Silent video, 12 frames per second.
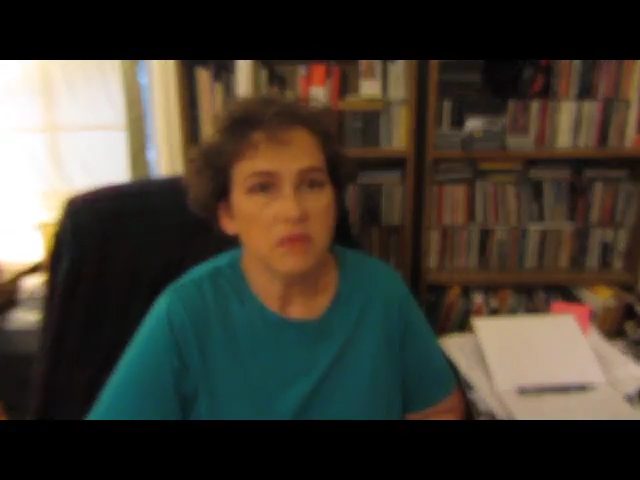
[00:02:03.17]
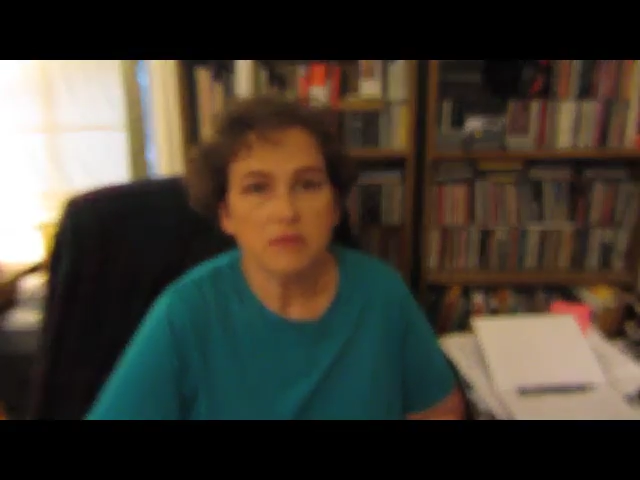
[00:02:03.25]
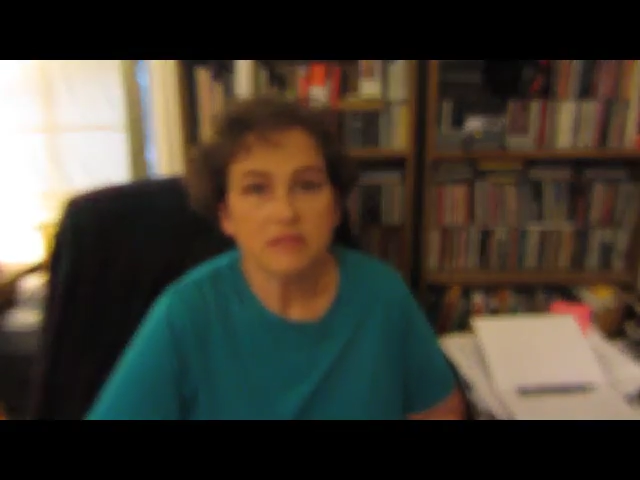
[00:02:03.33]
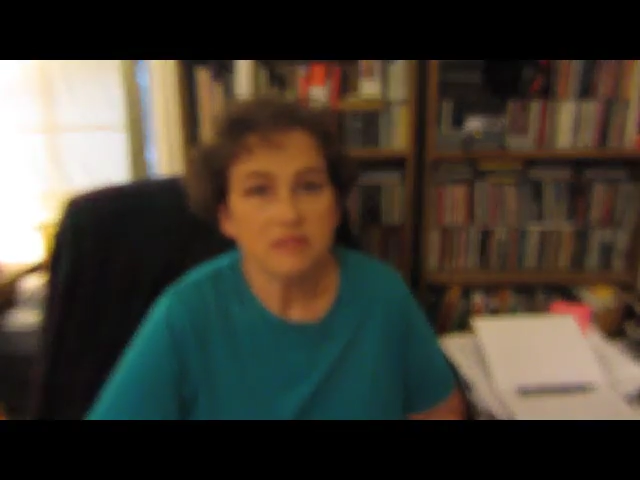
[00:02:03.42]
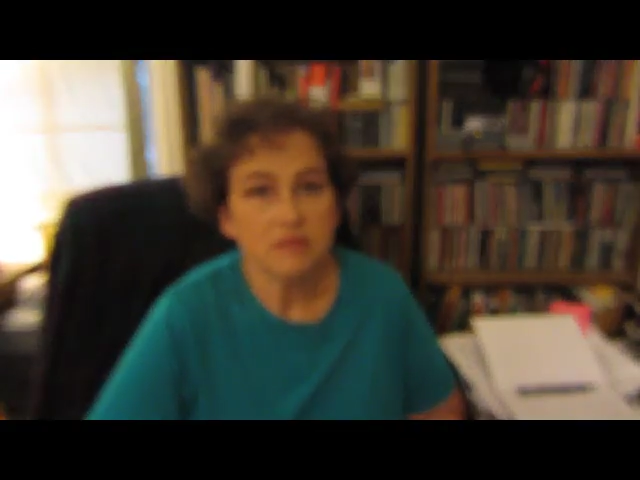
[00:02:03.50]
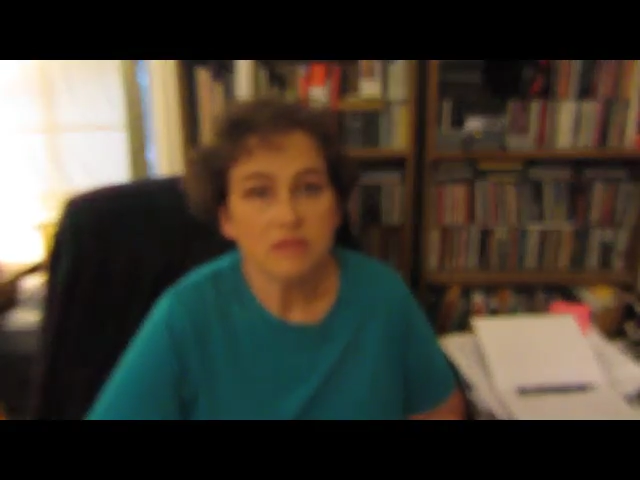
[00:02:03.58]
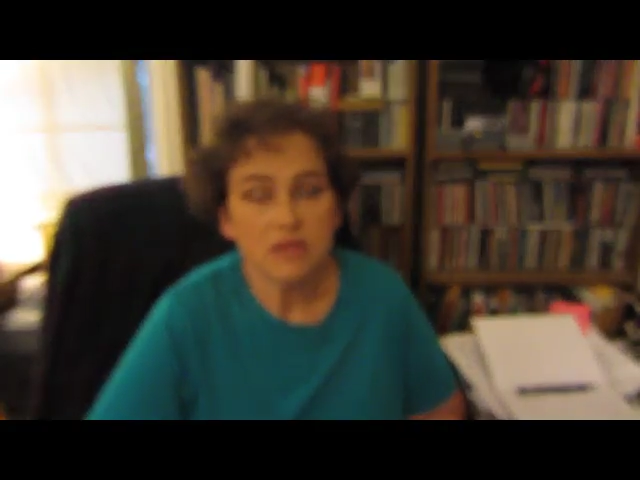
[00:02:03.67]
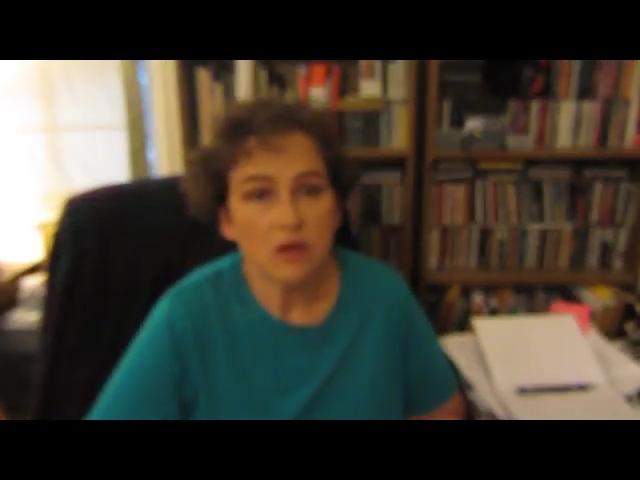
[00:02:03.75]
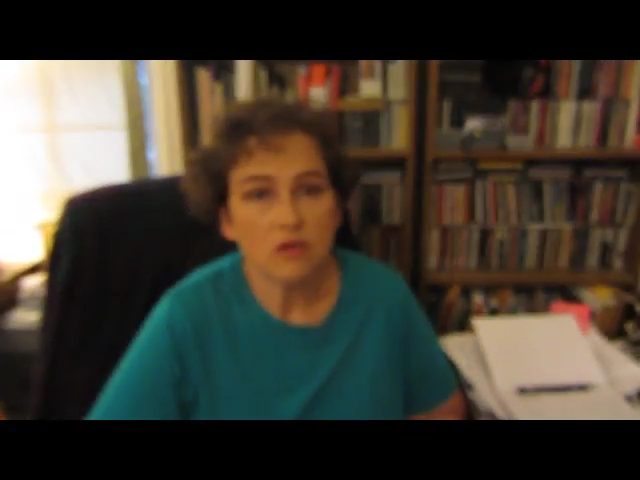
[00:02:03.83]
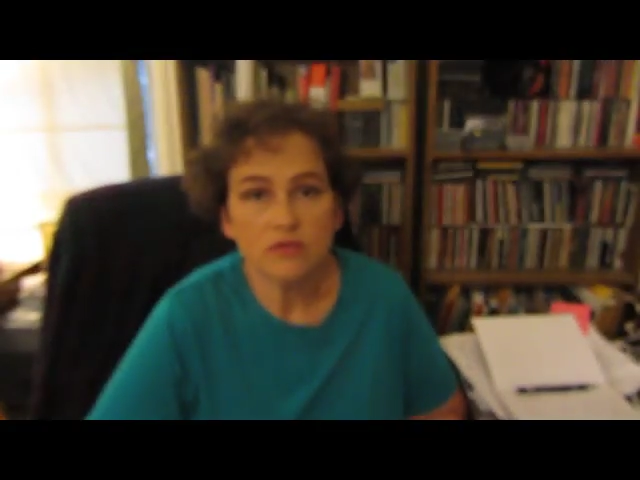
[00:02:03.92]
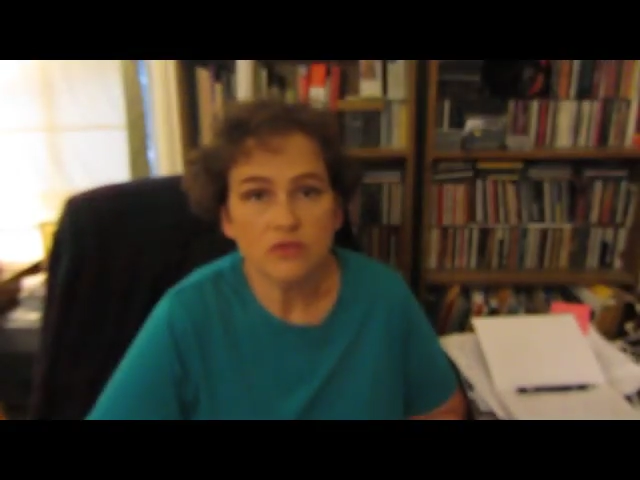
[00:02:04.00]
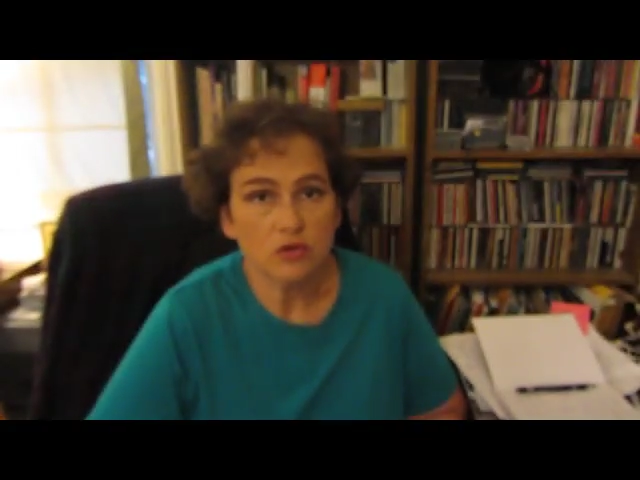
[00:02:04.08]
maybe something
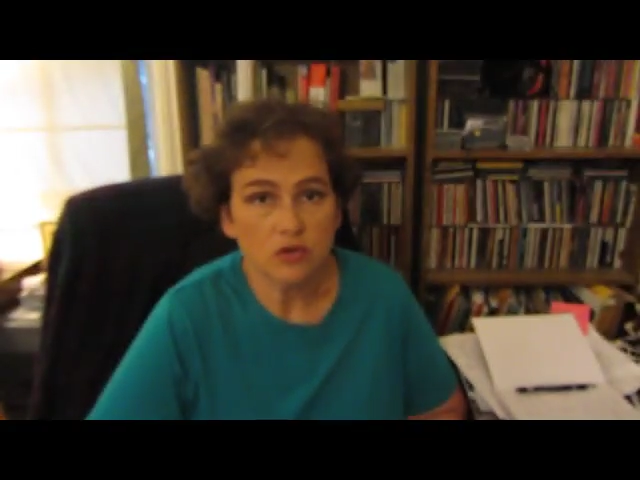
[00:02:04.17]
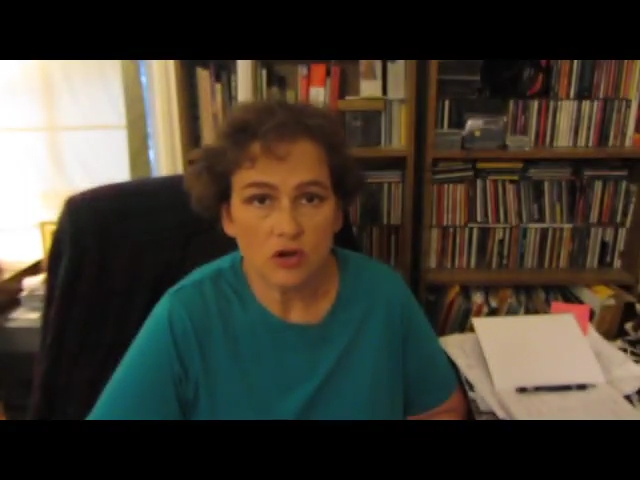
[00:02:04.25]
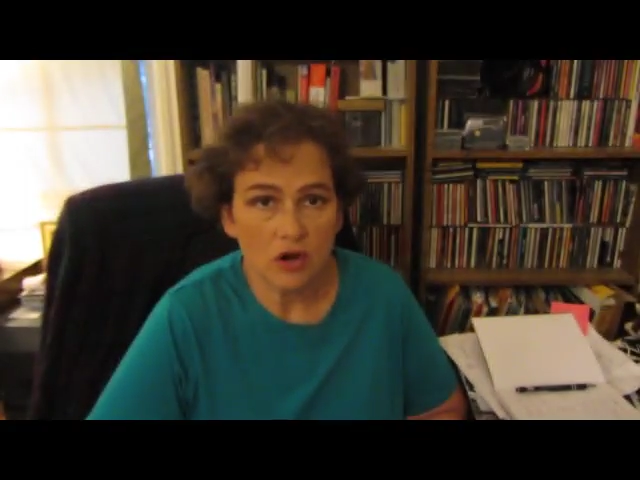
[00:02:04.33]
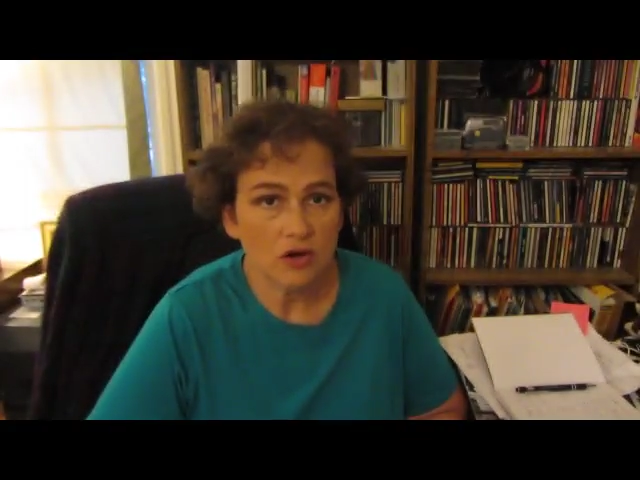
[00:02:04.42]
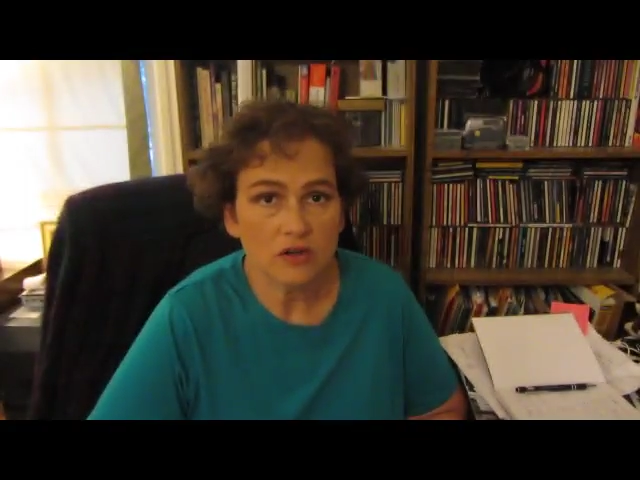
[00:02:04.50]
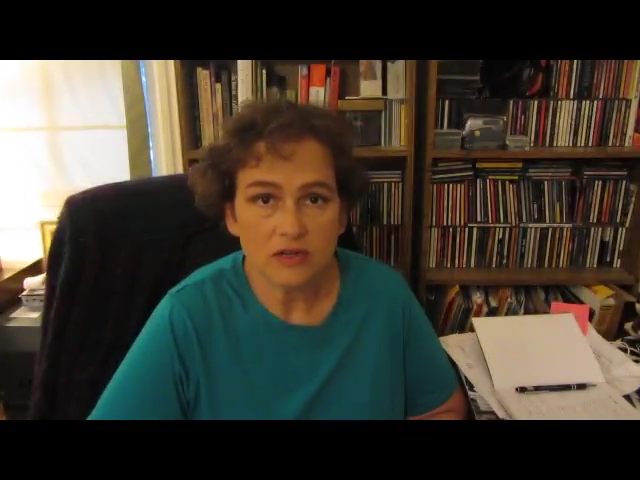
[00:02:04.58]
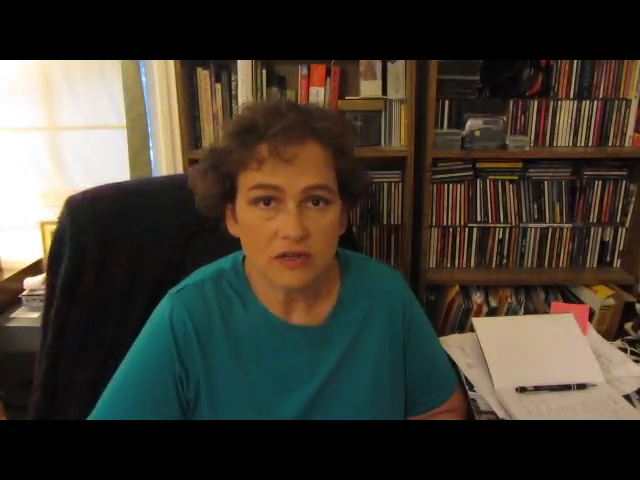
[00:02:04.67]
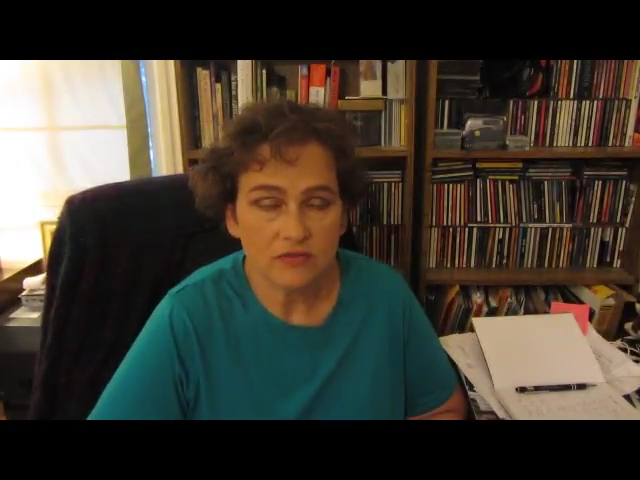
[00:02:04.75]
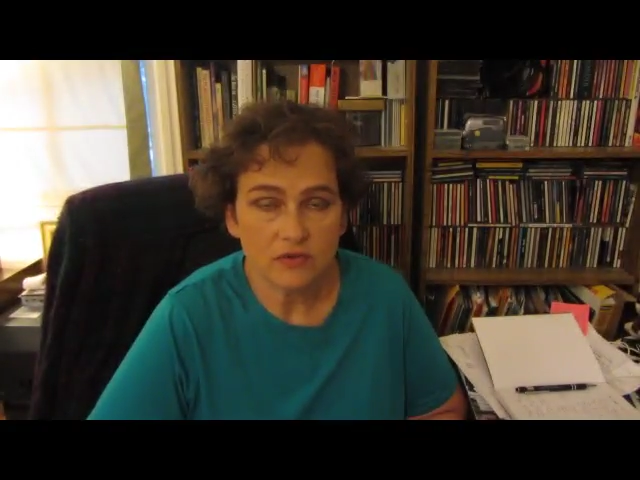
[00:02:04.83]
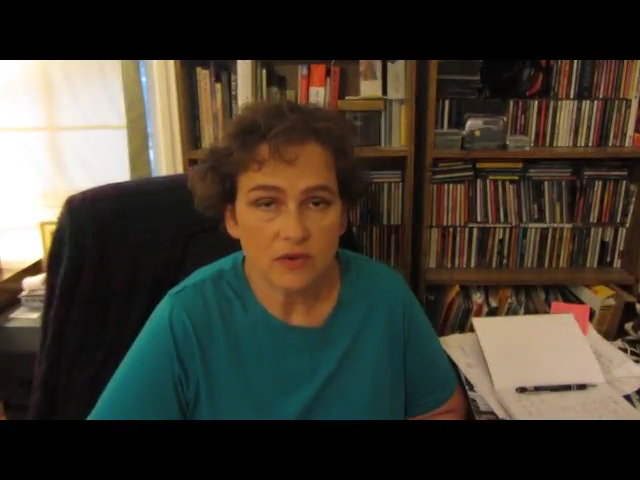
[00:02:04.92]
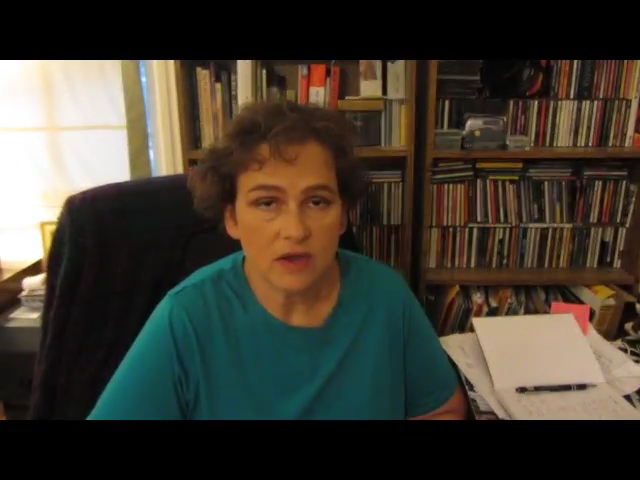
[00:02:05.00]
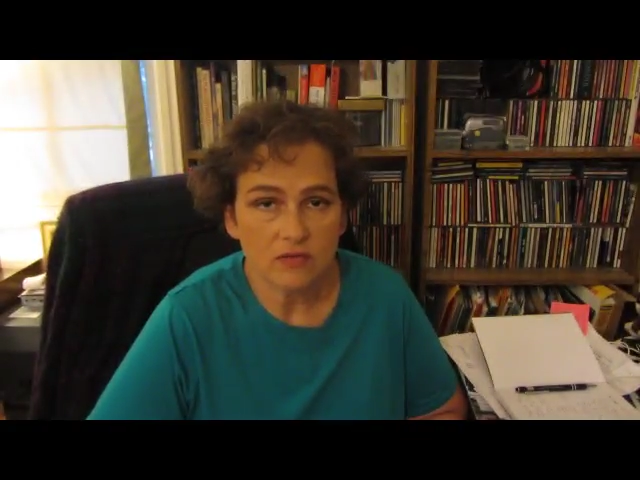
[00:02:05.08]
out of your garden
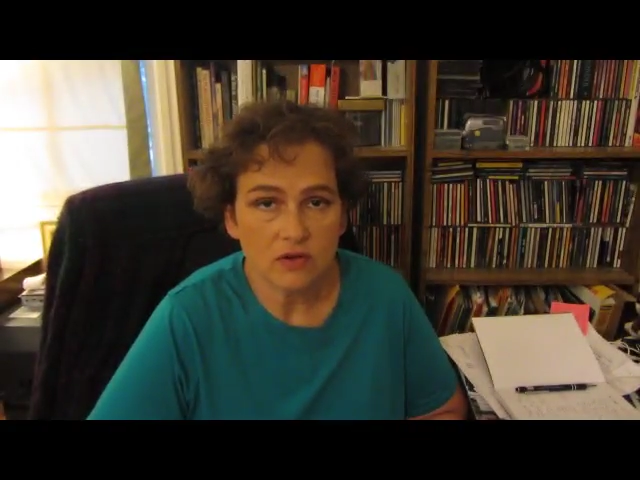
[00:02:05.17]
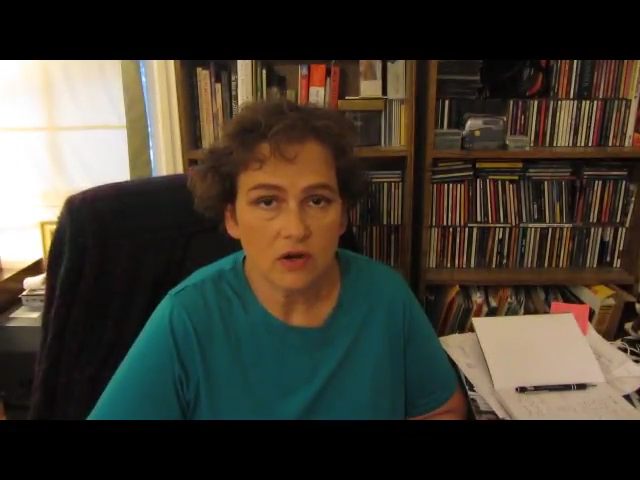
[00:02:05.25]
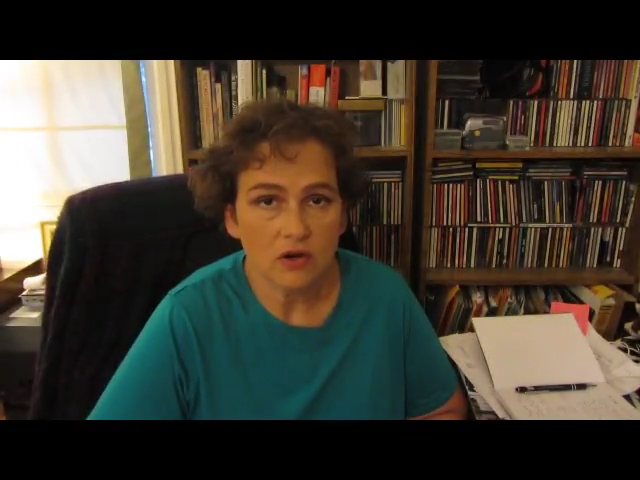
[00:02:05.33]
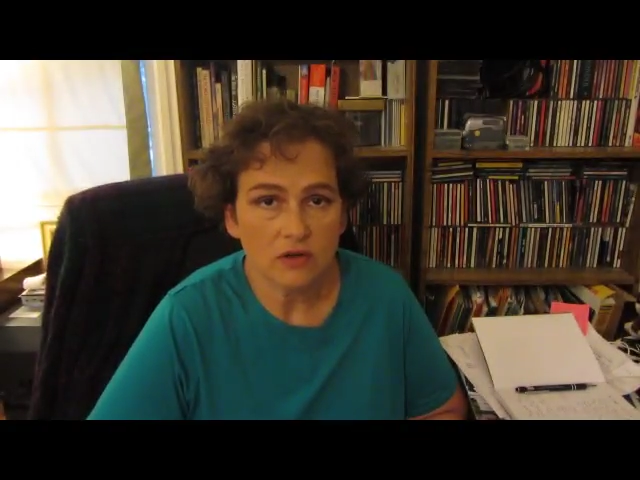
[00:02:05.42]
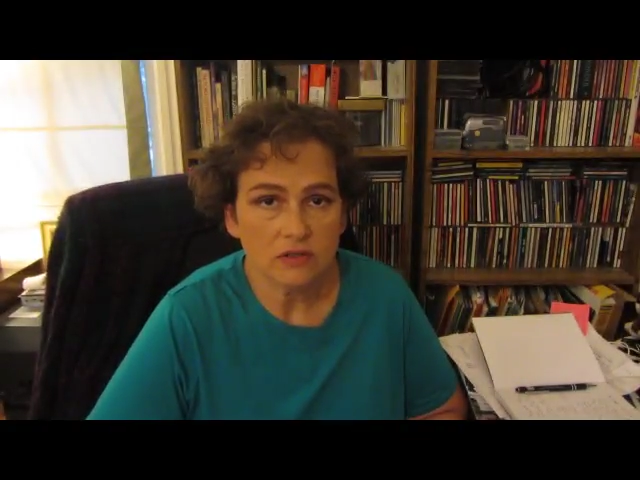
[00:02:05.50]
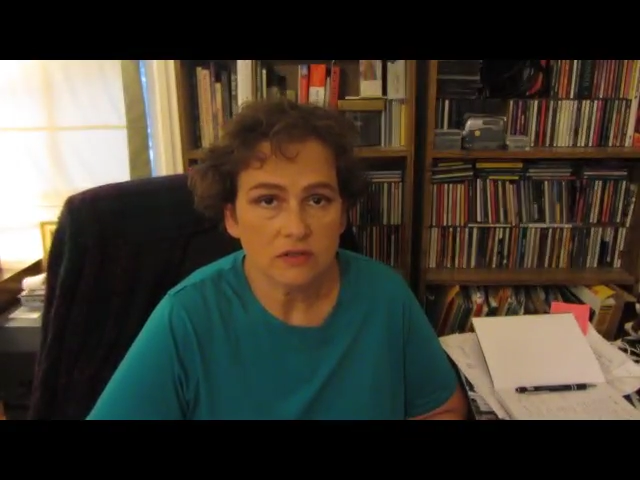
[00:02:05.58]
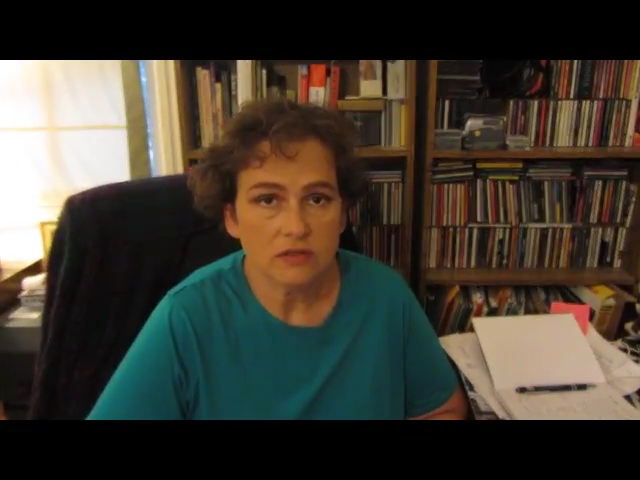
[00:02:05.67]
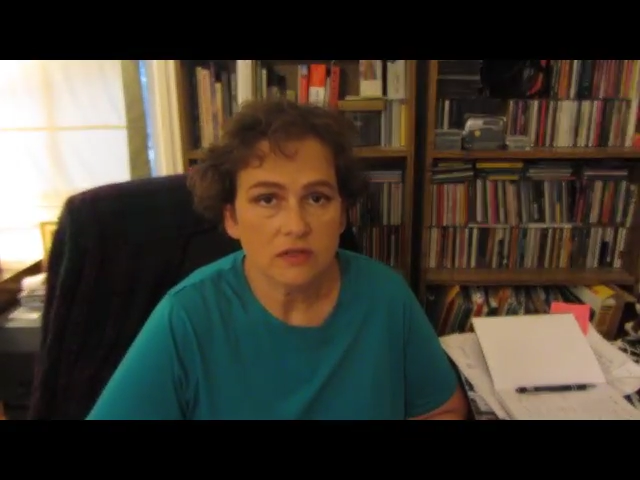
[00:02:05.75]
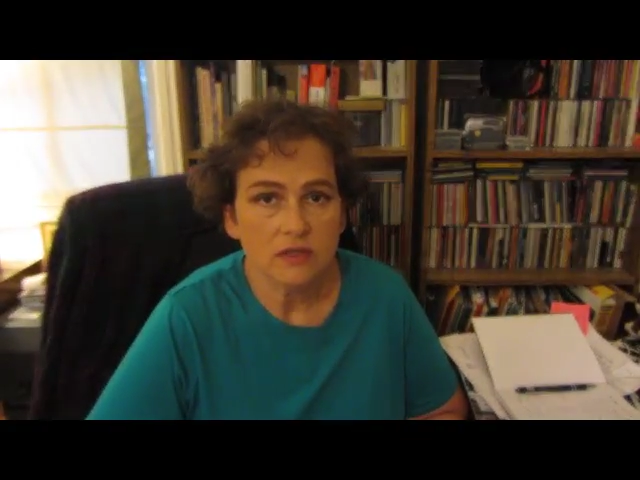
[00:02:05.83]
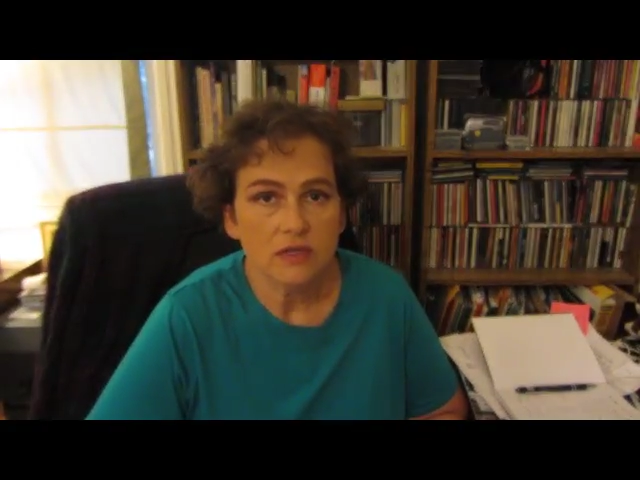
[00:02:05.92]
if you have a garden,